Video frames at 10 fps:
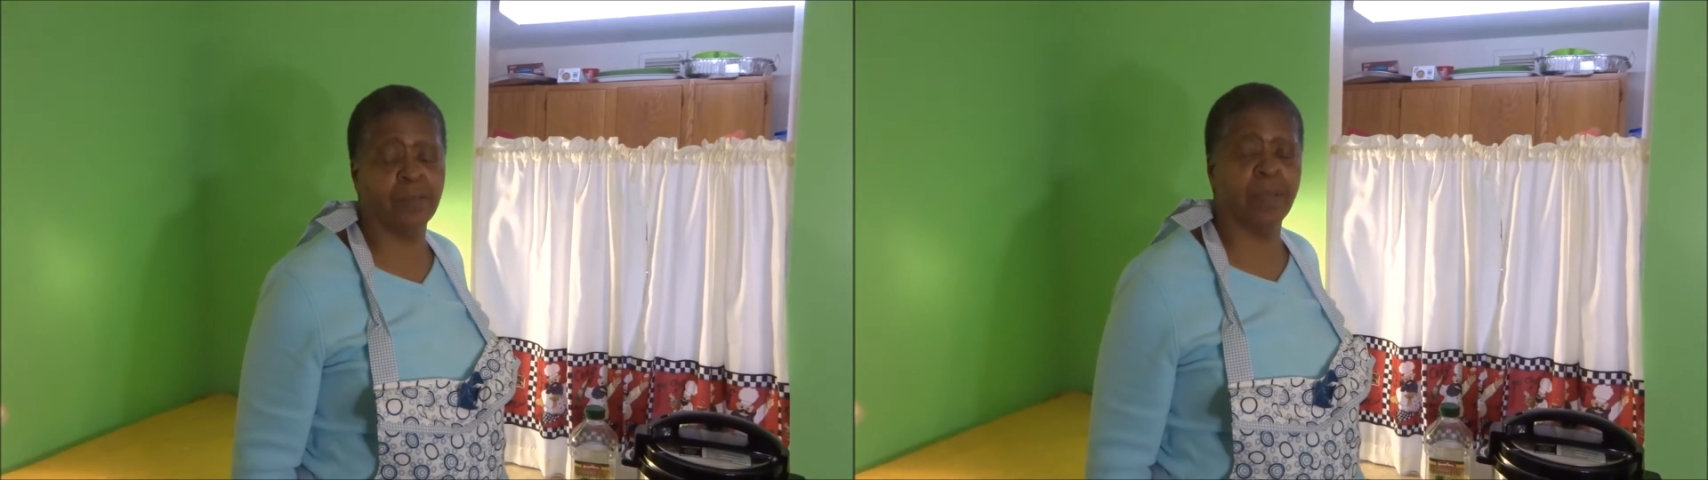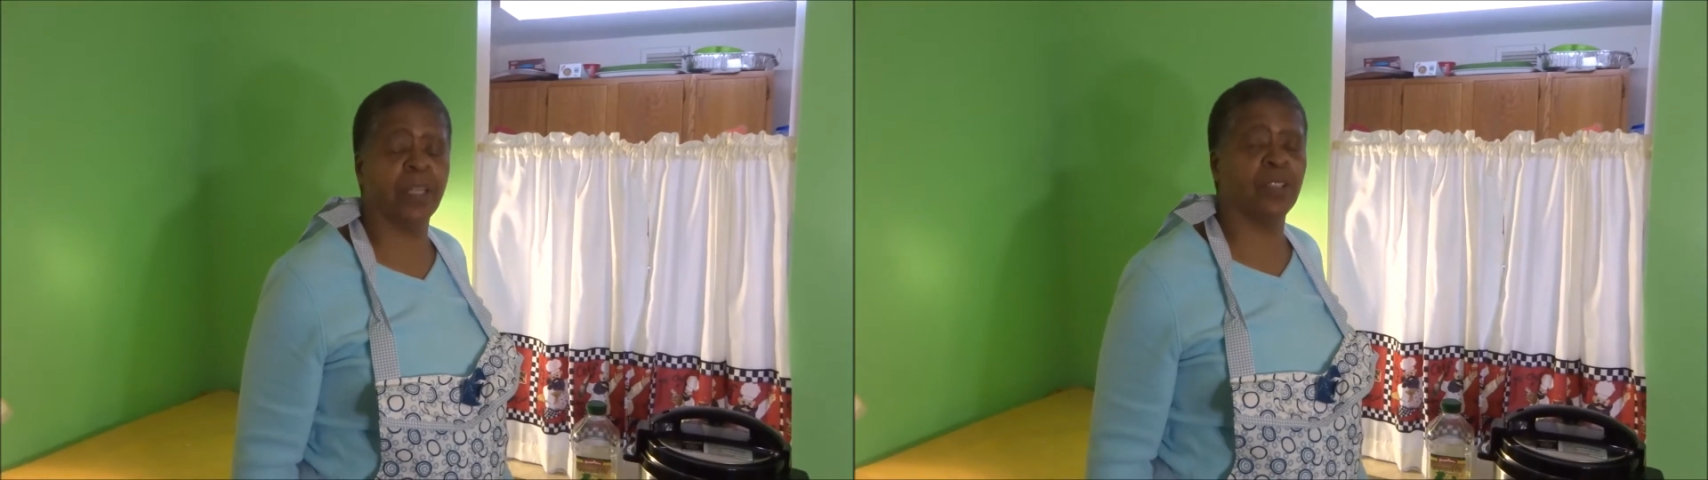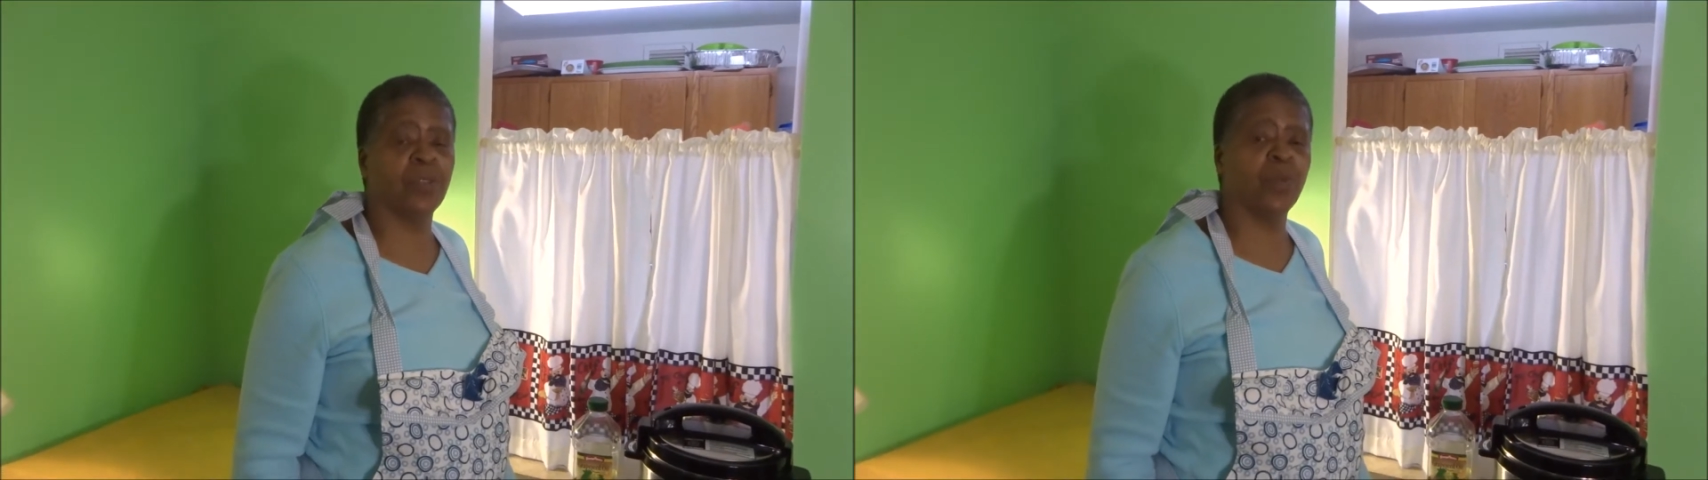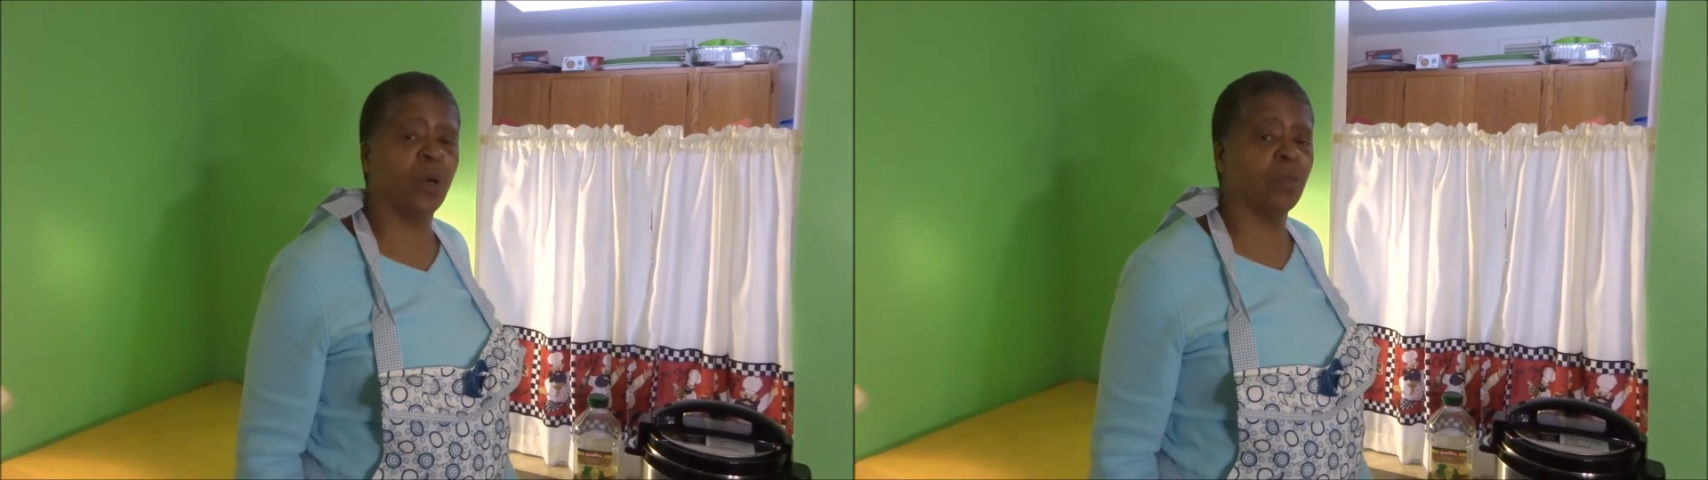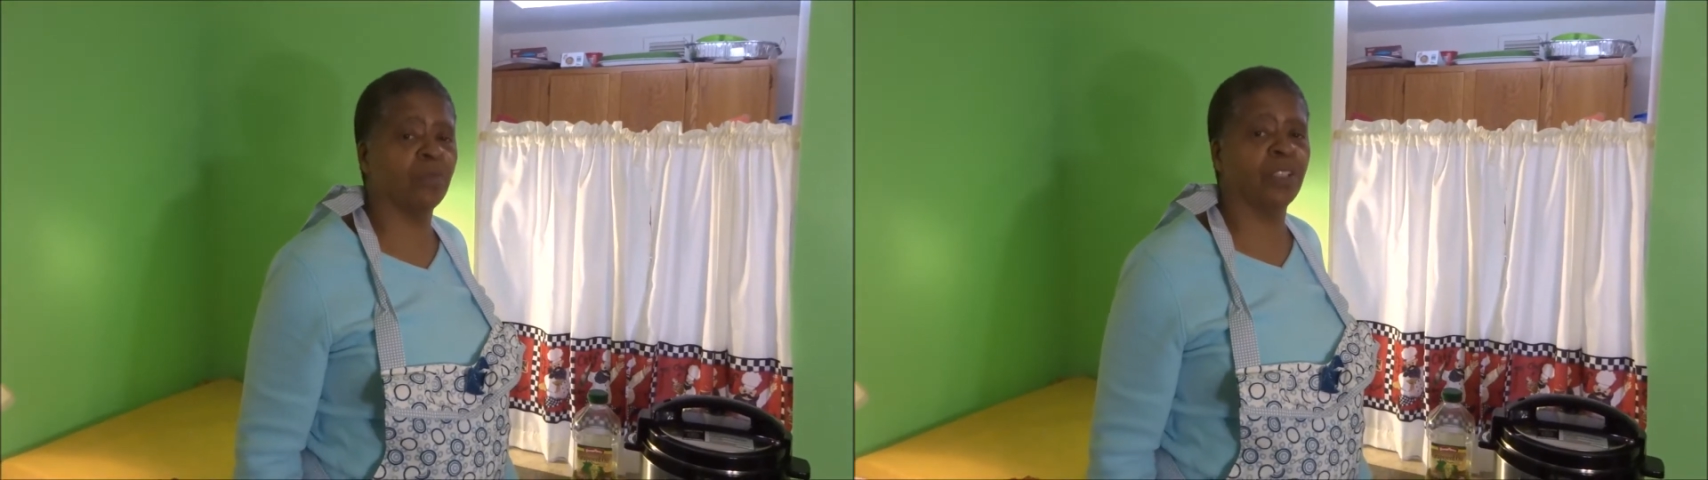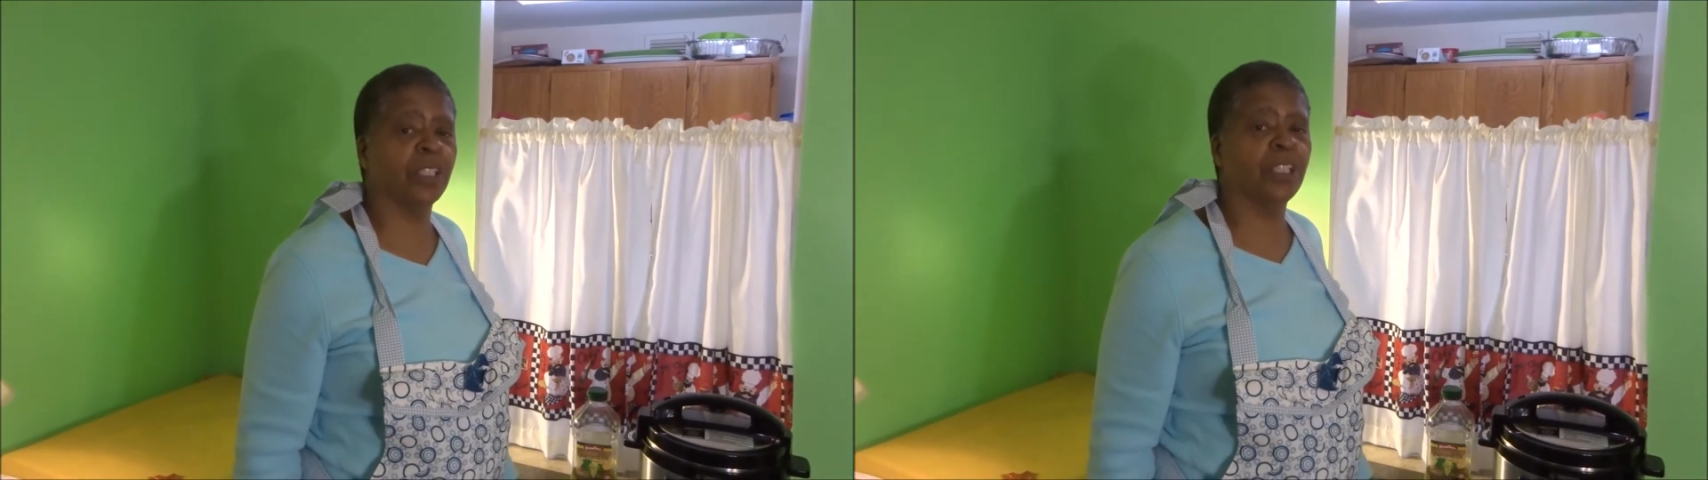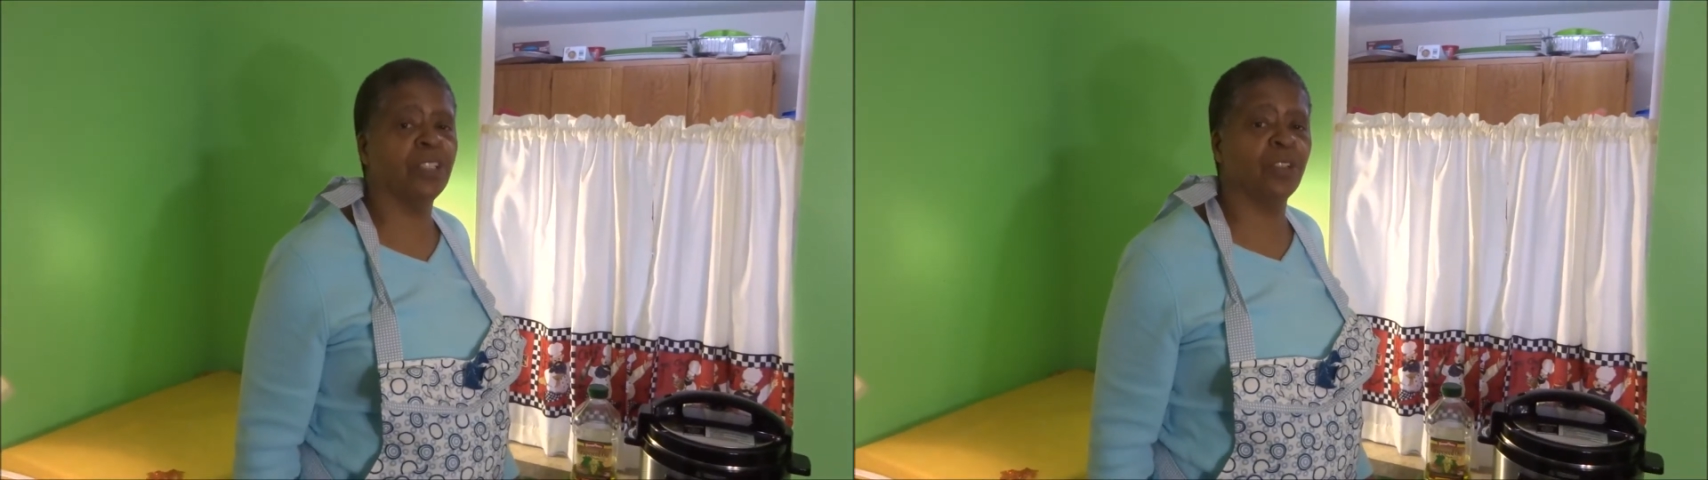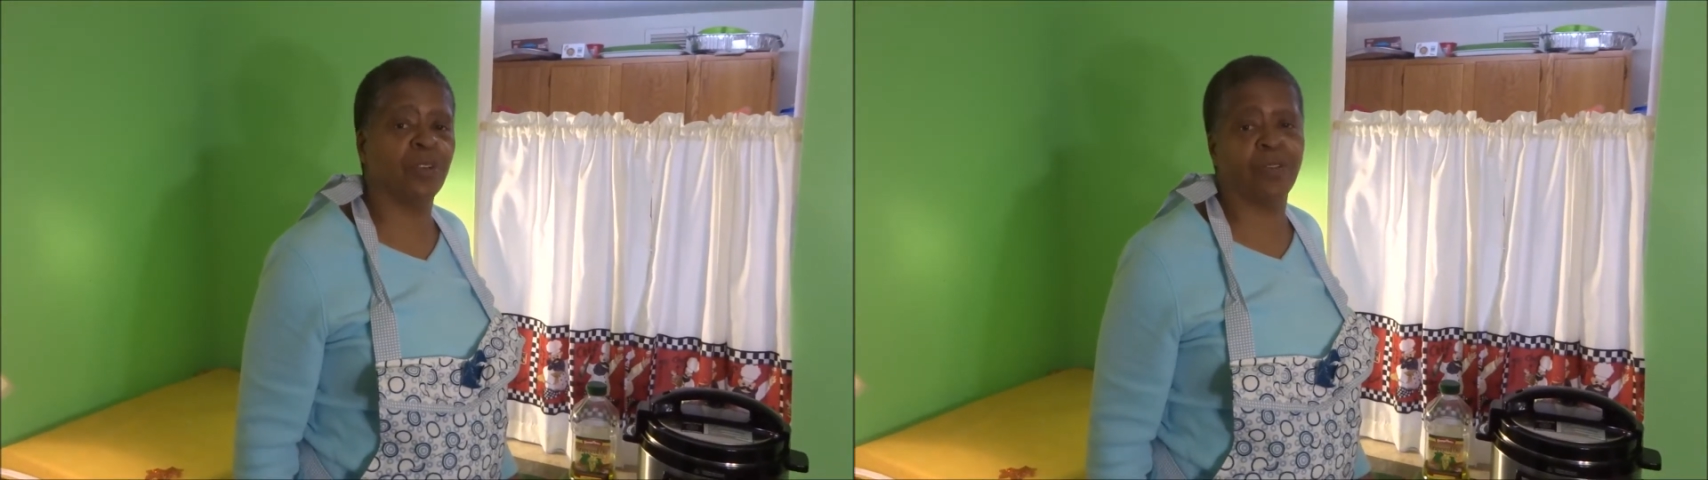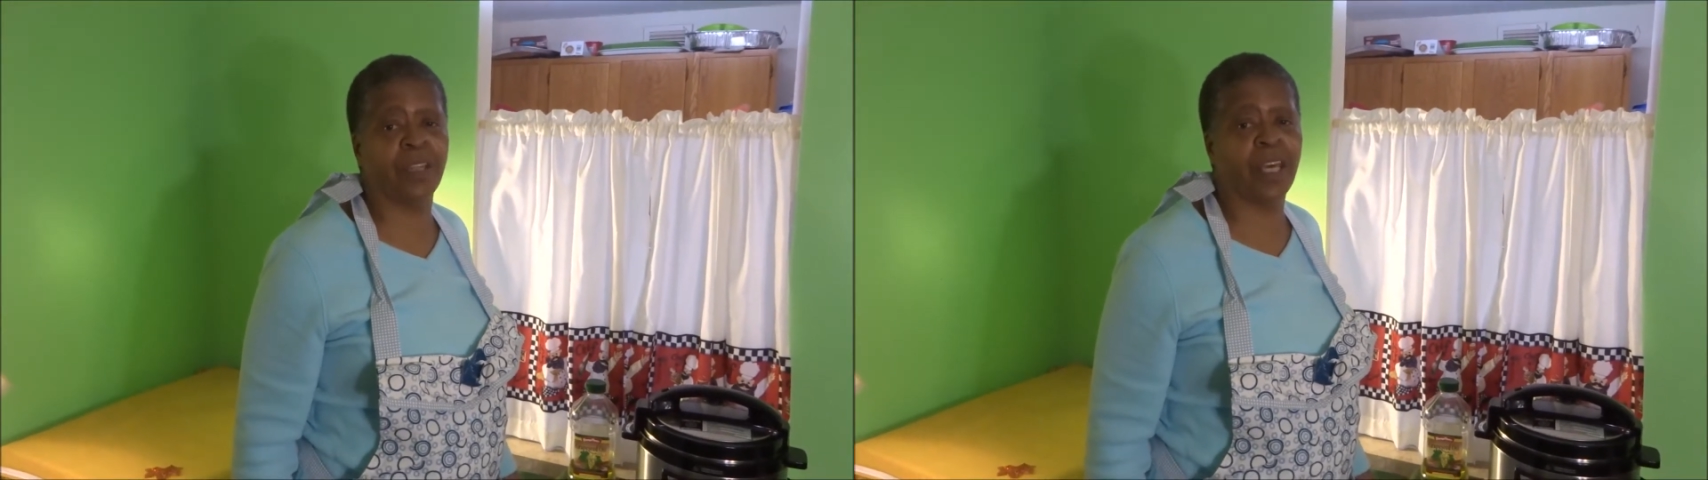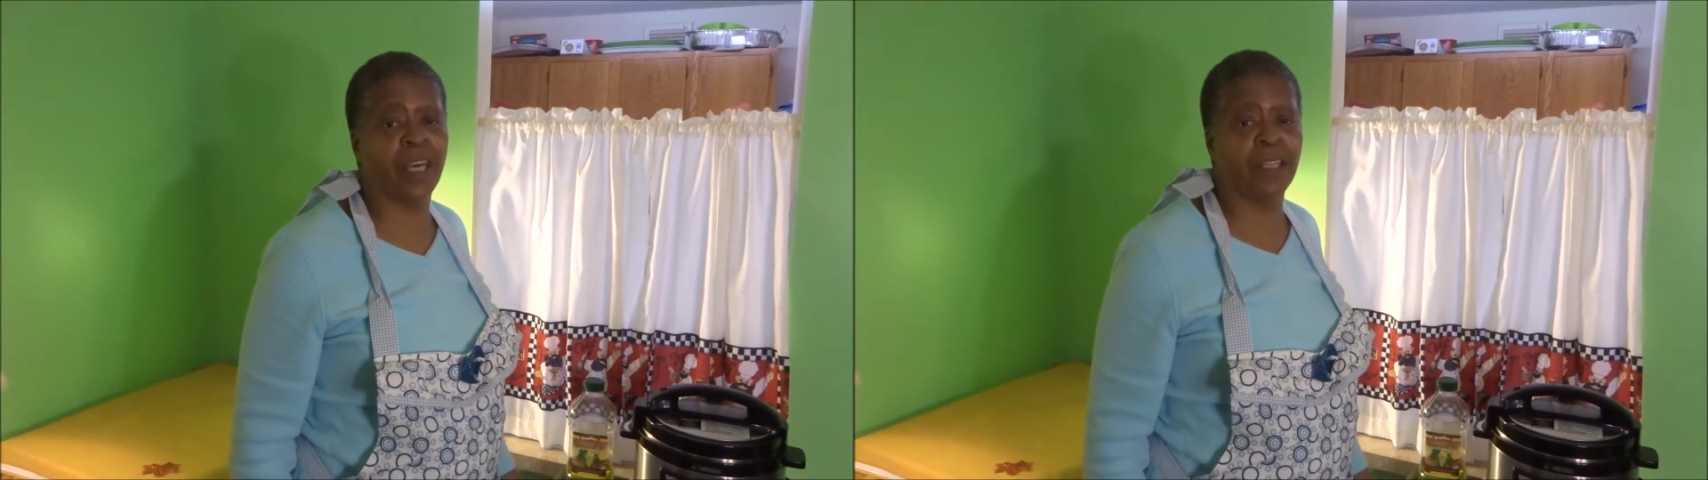But you won't really know
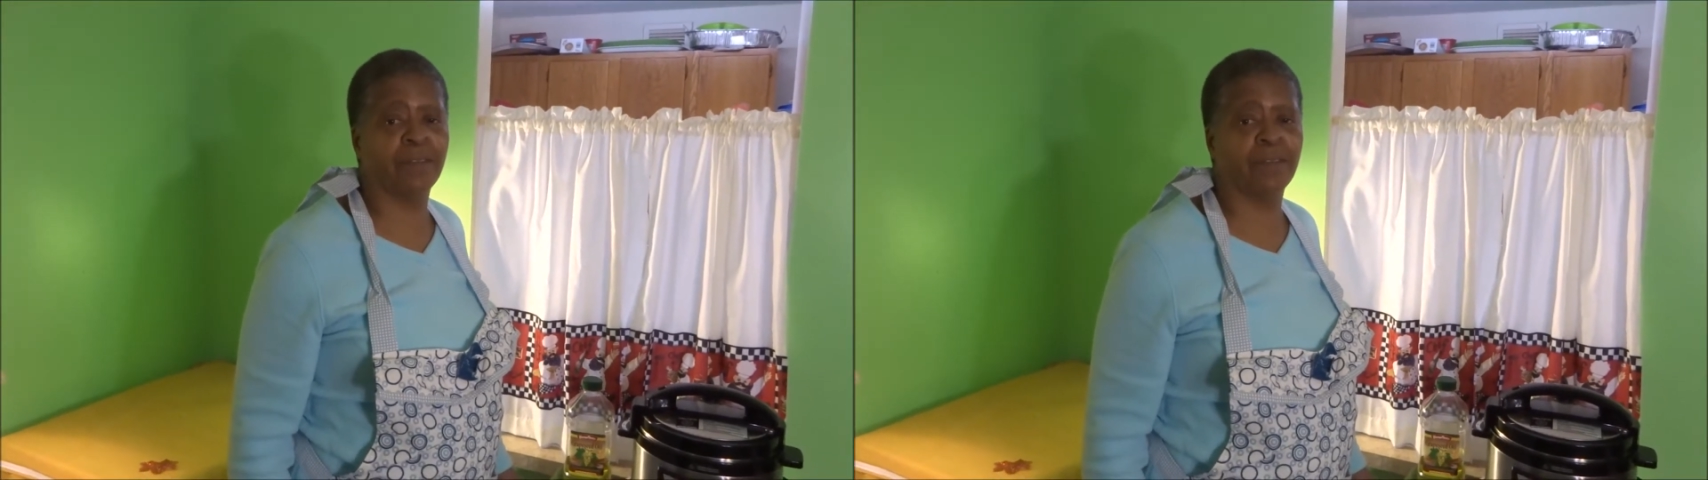that